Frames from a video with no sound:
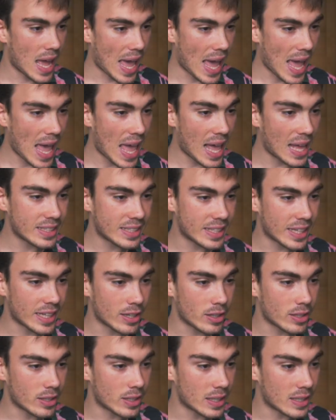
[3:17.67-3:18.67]
and
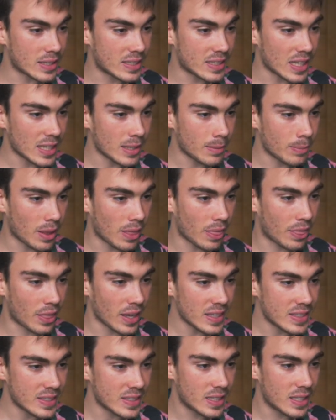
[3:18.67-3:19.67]
he sent me
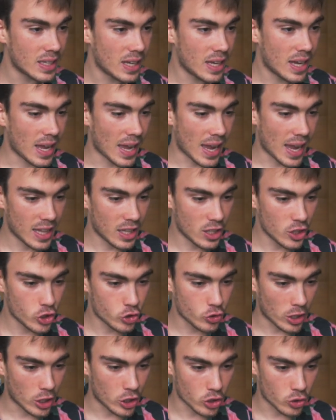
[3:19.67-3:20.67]
this
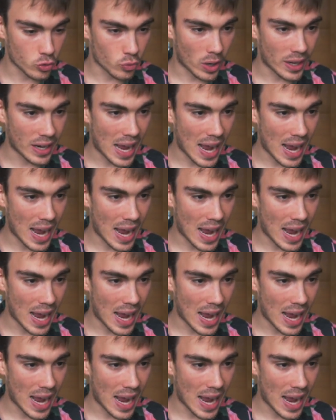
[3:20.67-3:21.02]
illustration right